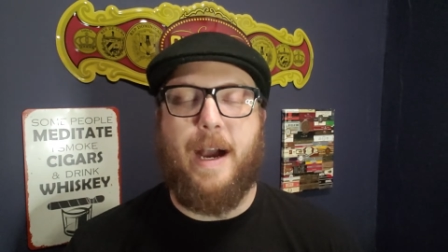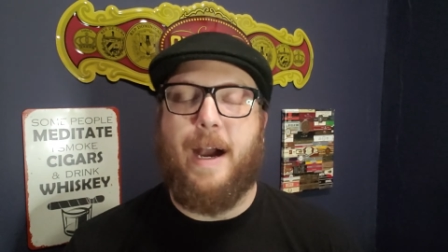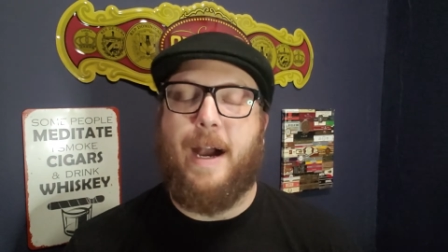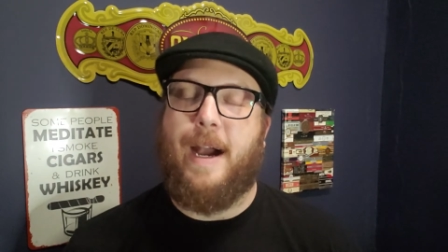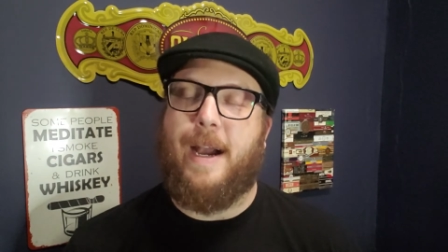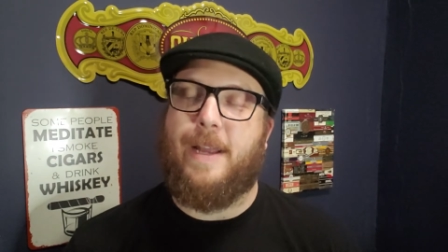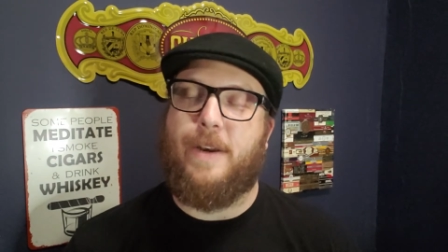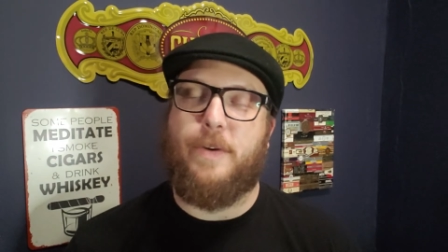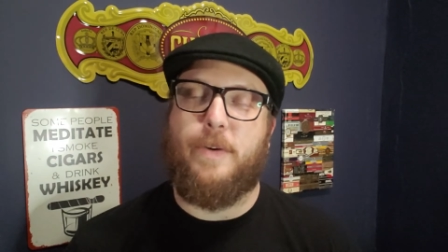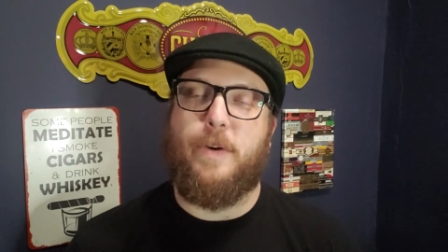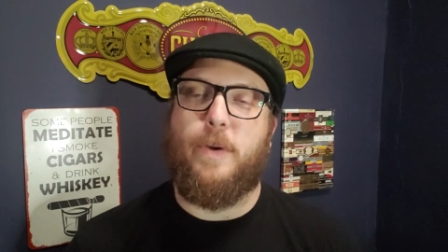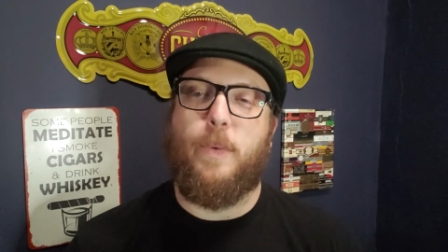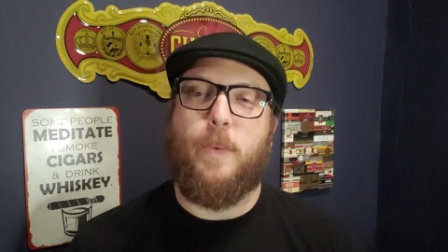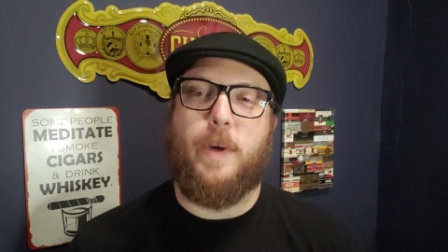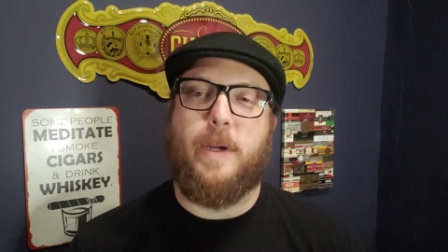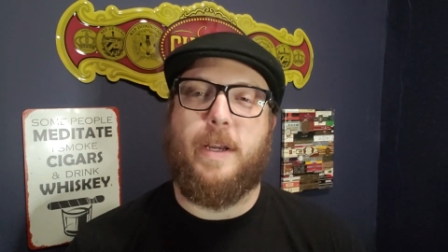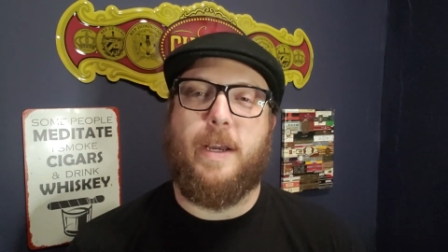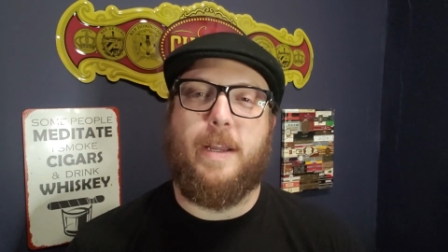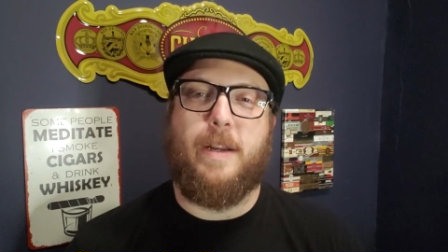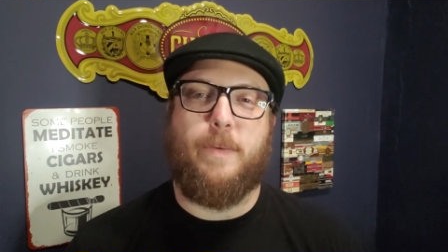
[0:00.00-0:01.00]
I don't know
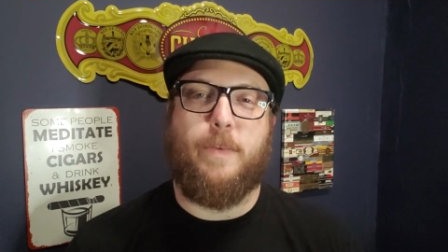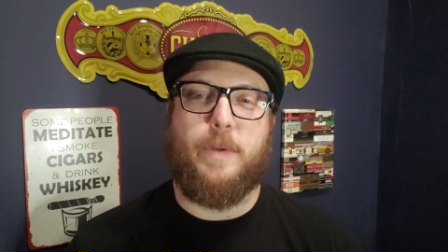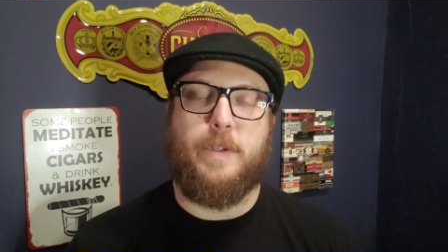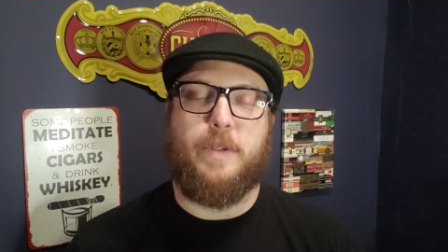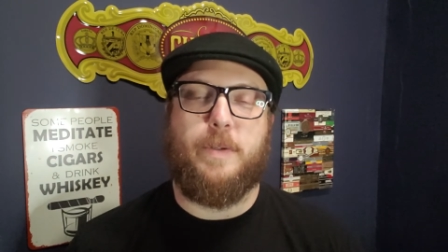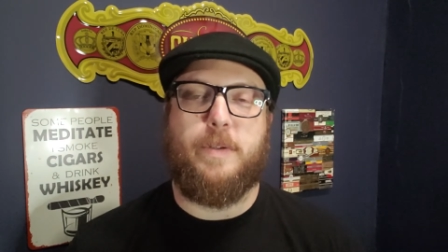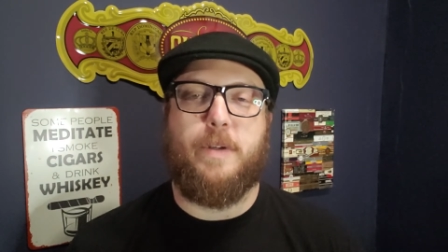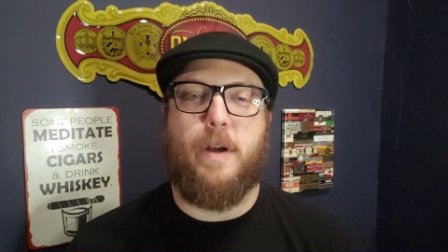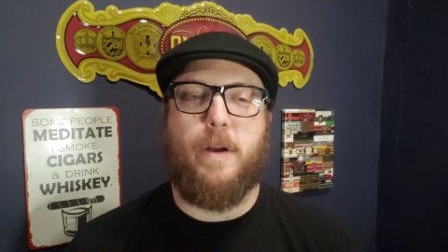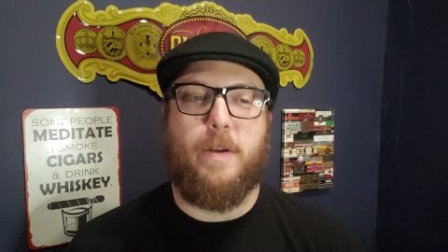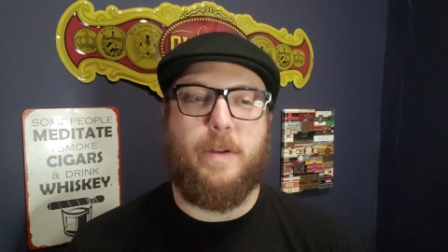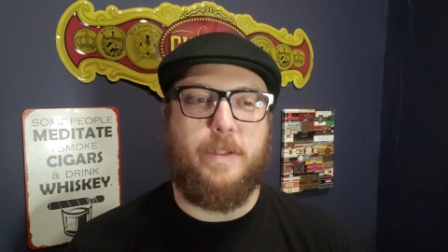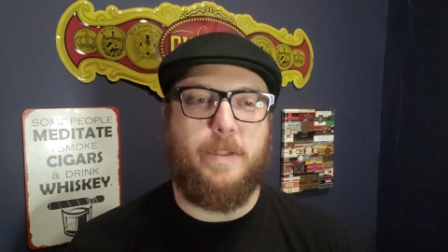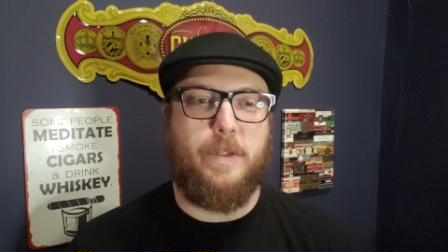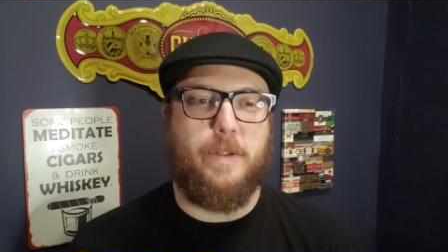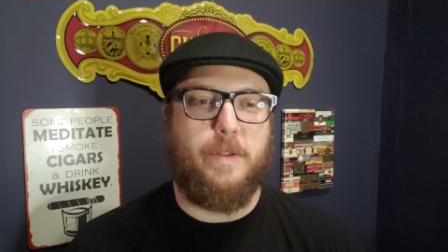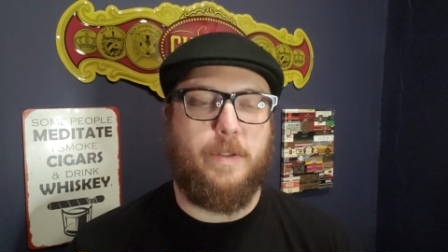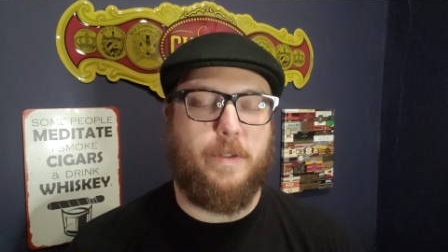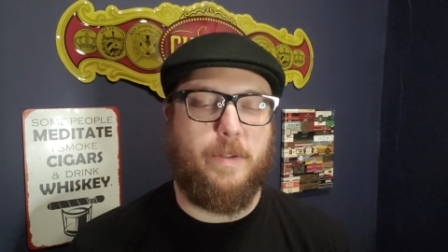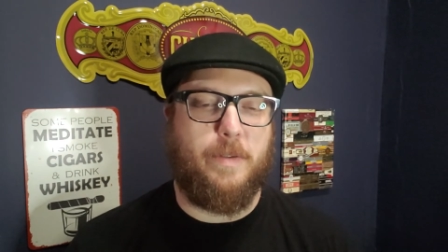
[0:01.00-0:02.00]
what you call it,
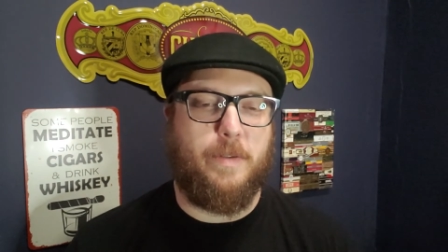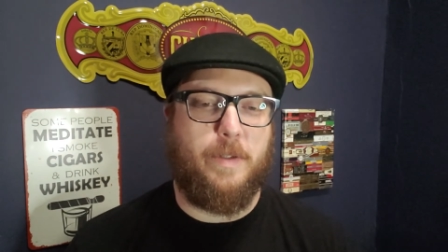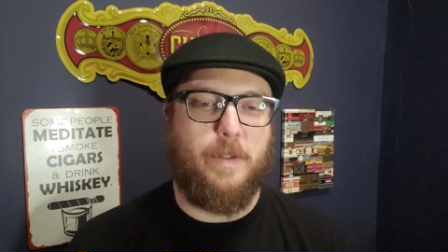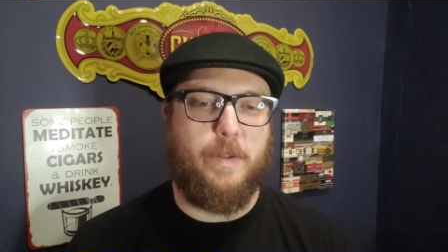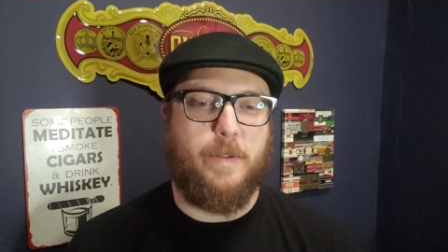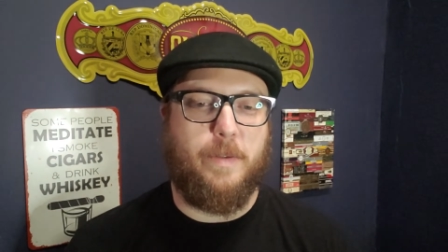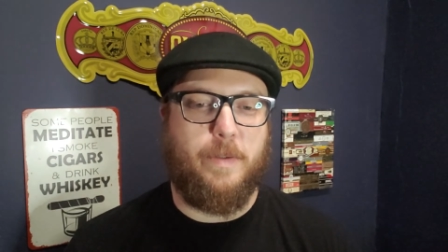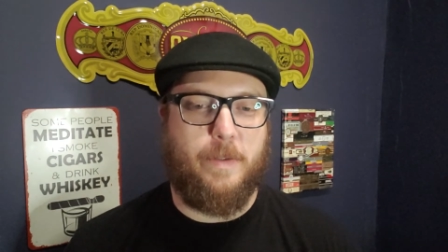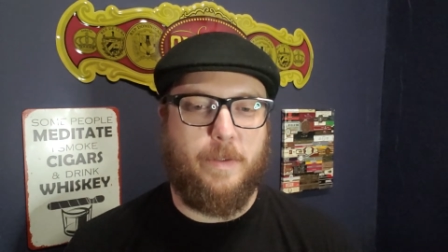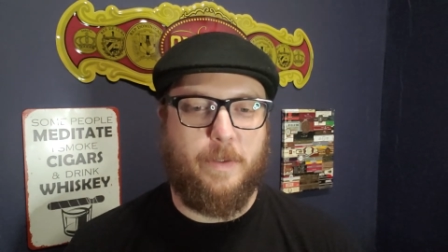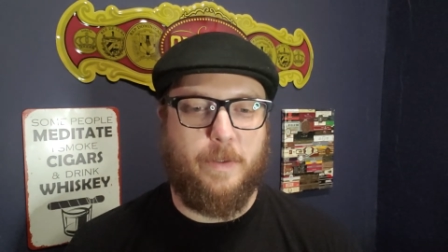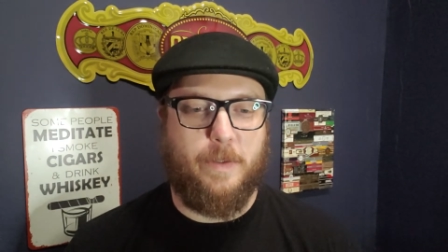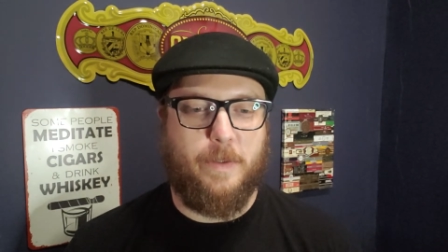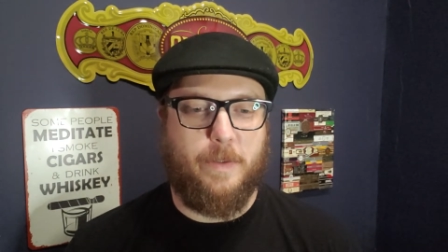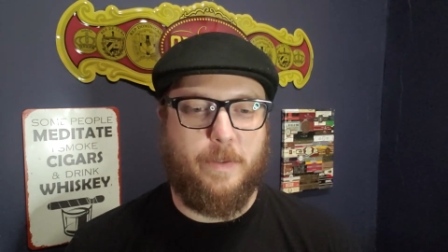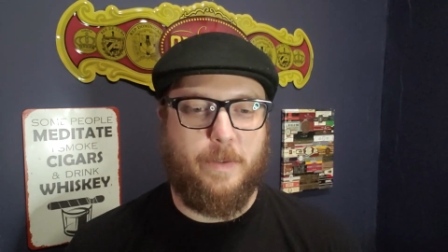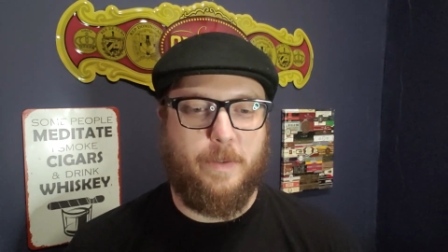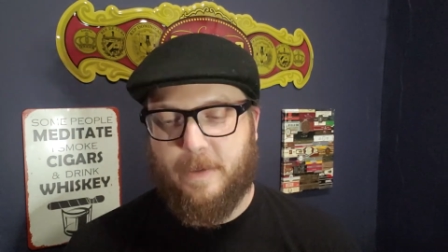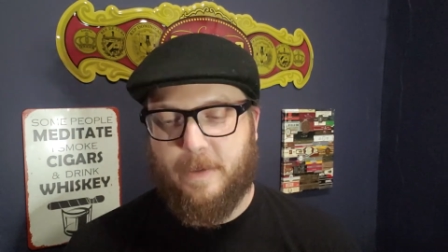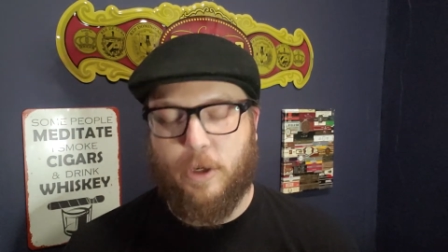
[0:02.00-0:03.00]

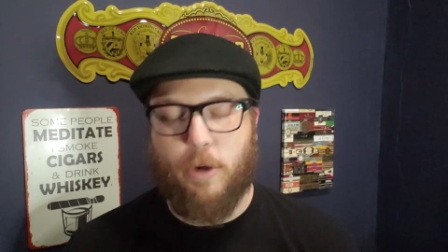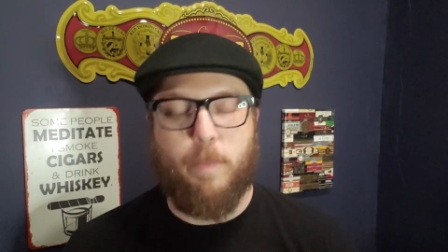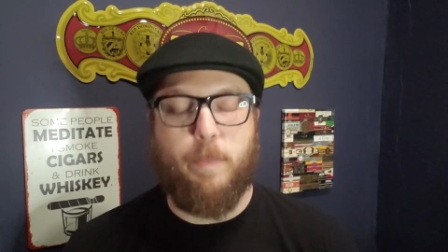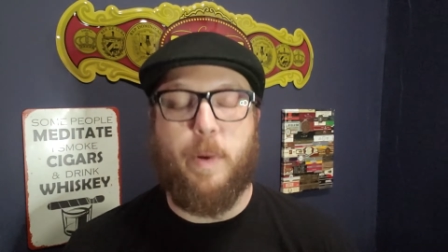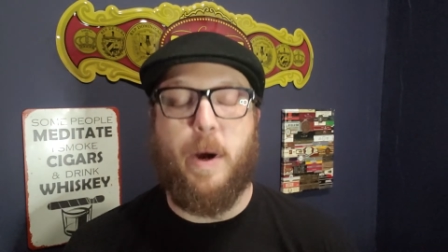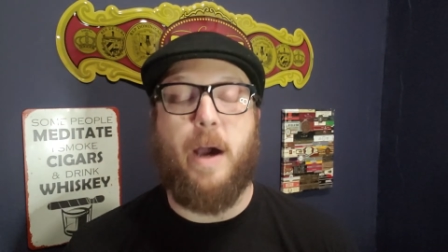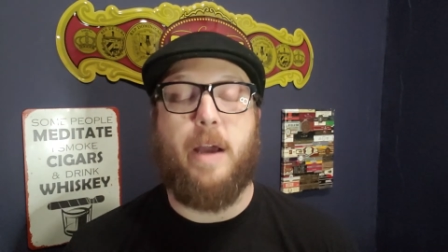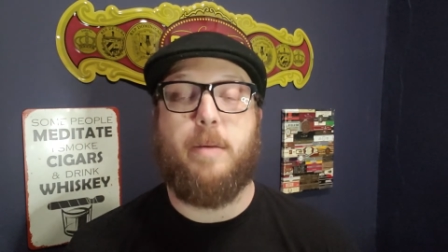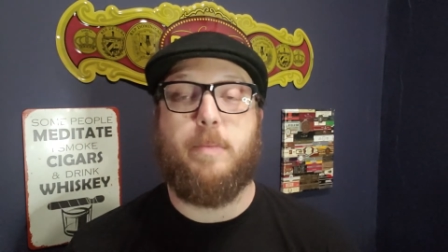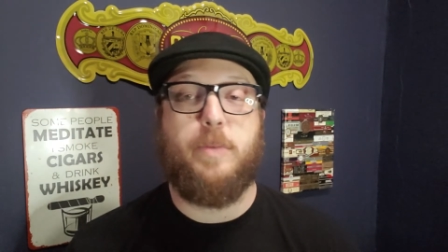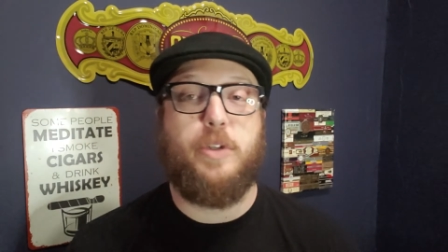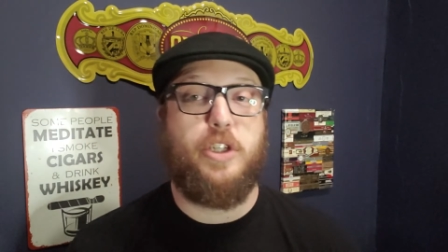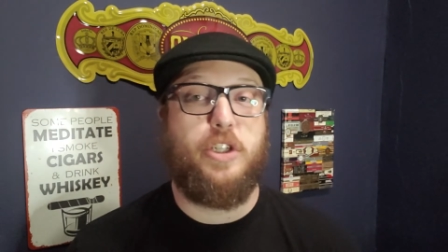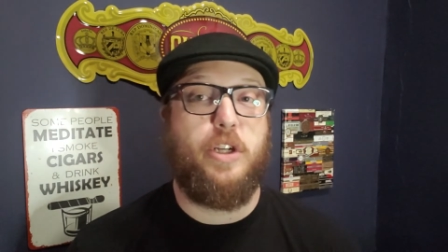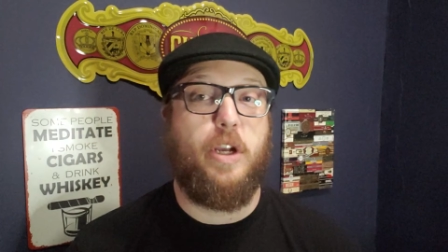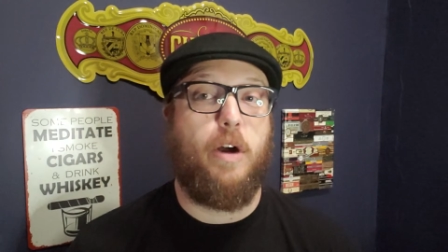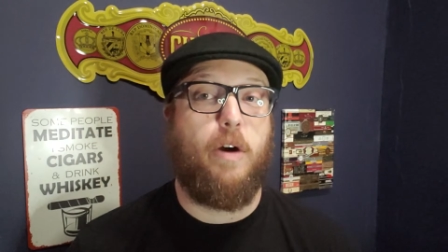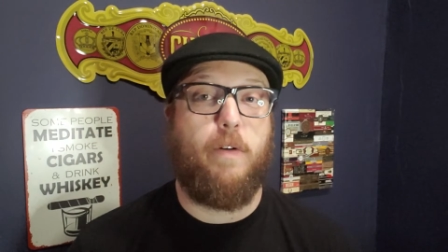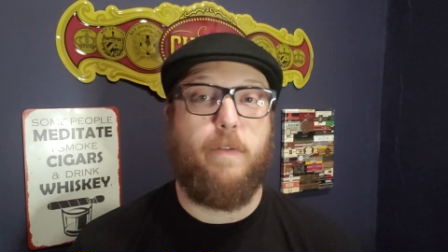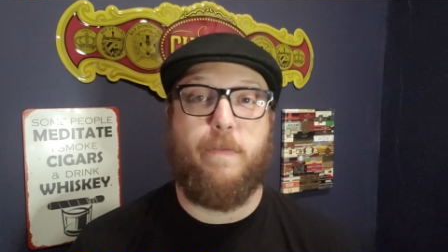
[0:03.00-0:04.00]
your bottom
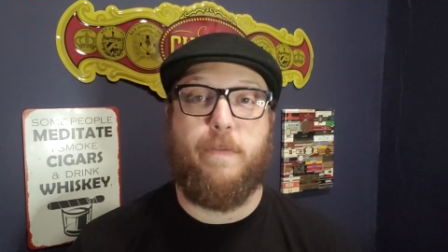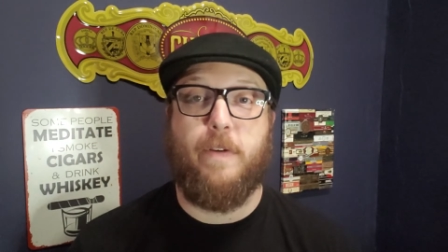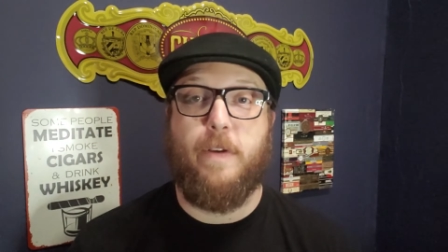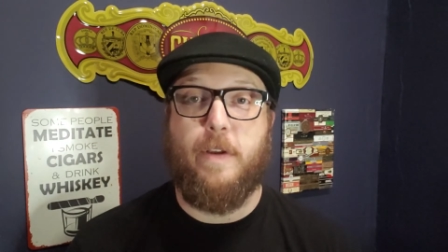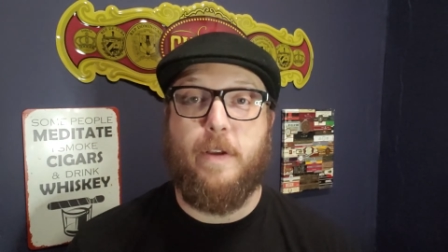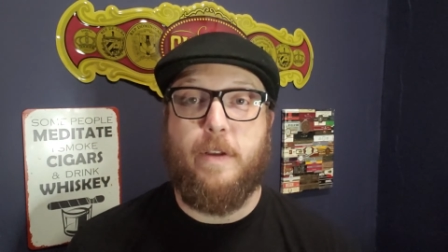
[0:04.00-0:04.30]
shelf